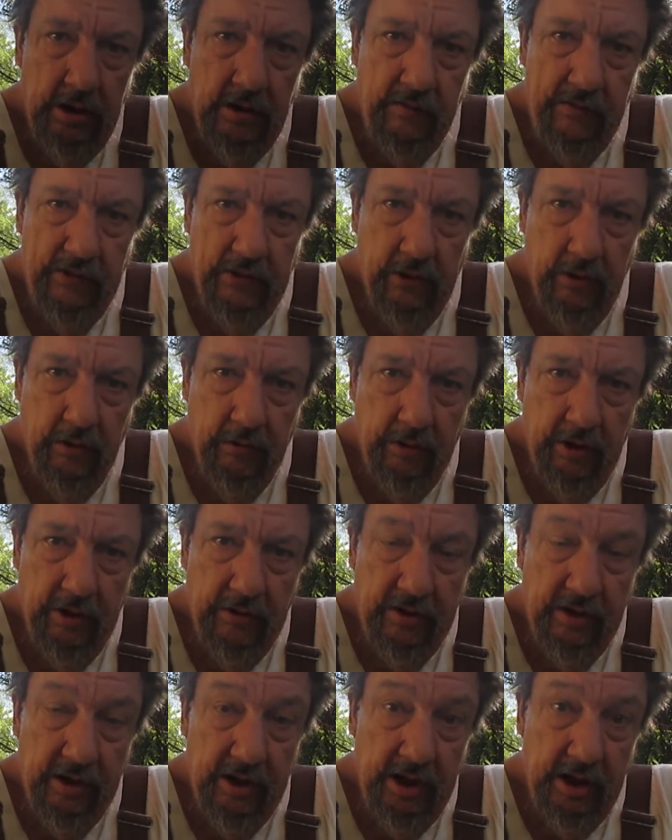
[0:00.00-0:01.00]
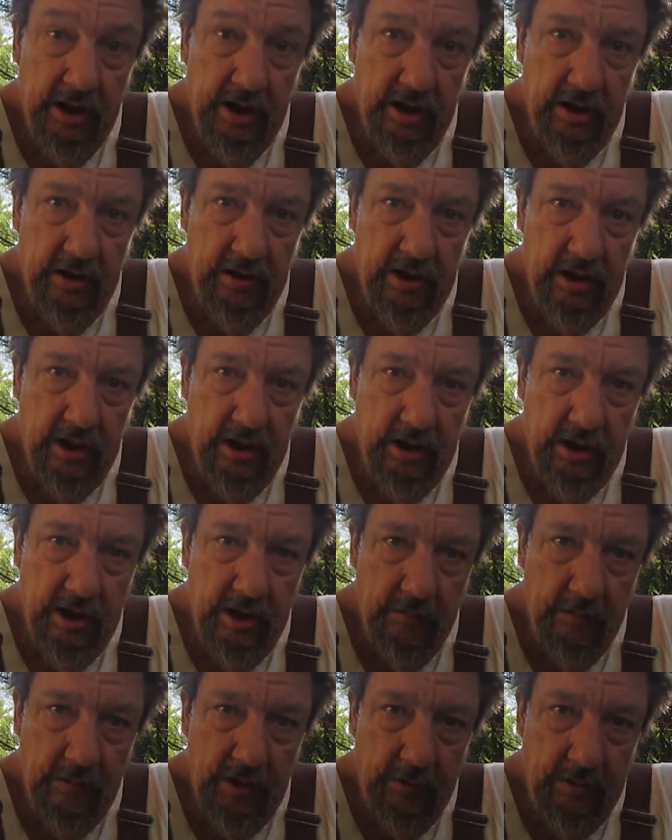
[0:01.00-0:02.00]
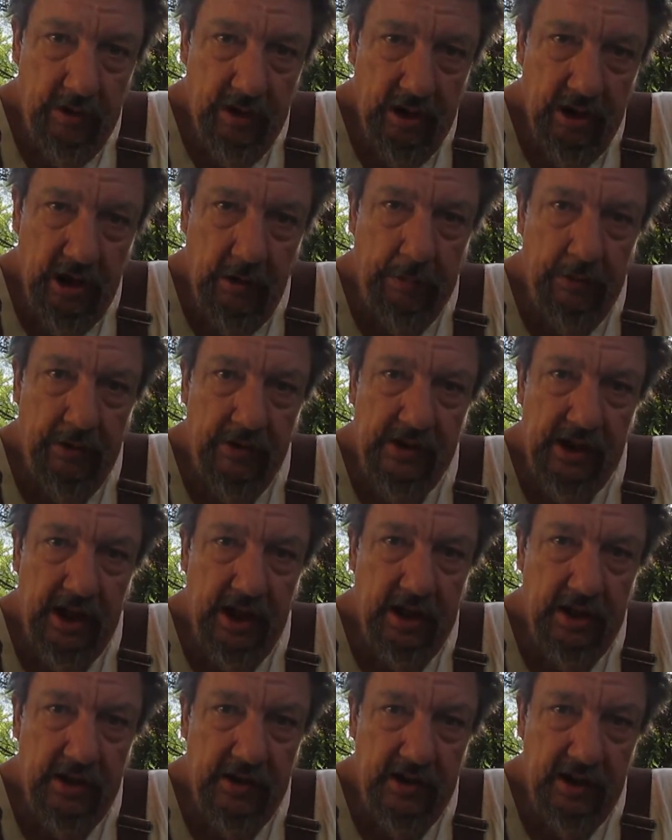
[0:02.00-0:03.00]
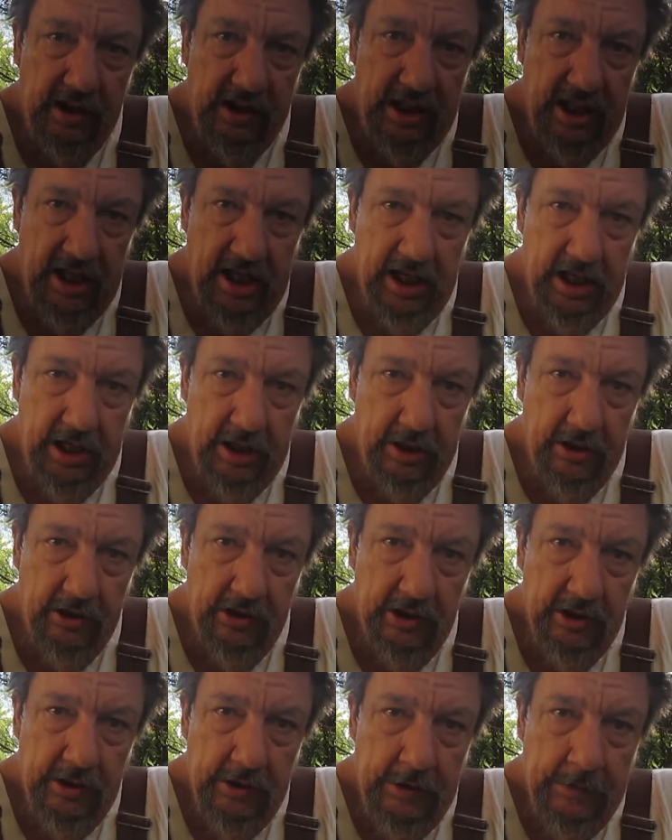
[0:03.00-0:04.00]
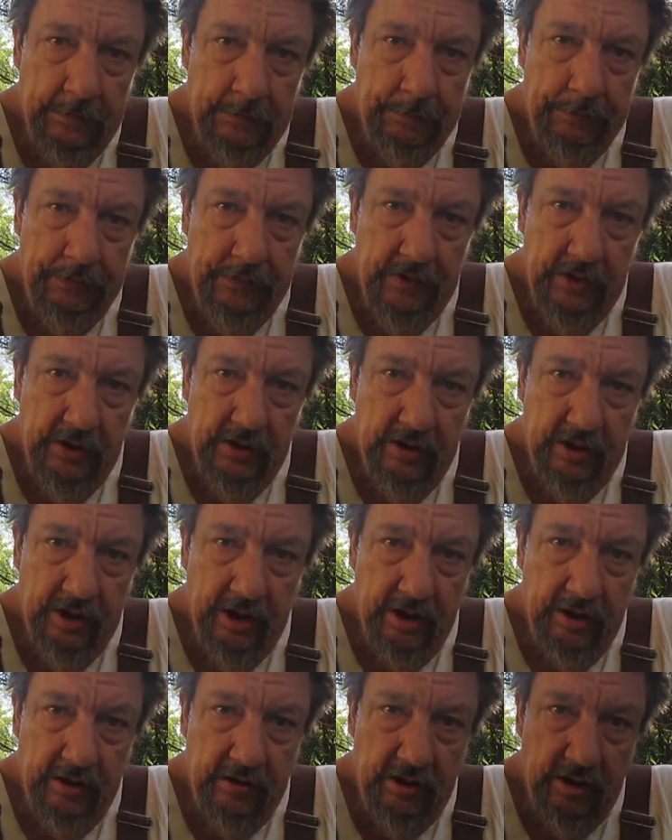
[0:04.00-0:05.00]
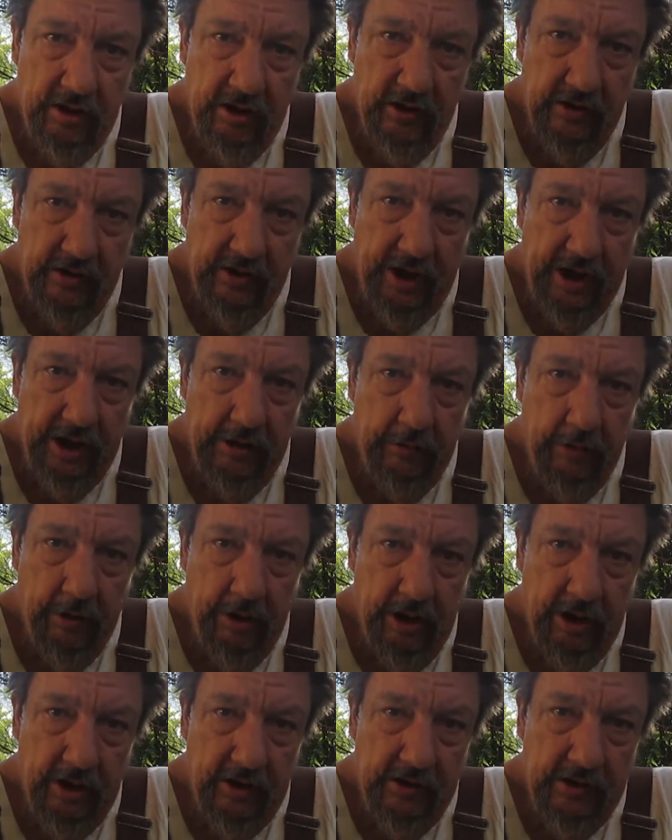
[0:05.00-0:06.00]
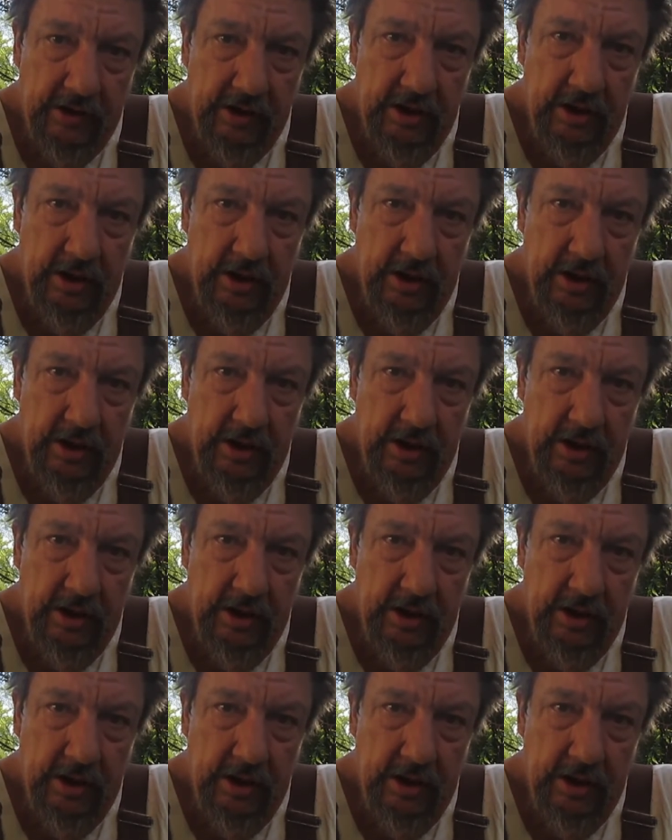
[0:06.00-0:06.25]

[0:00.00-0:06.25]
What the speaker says: viewer with, and then maybe a couple seconds at the end that is likewise.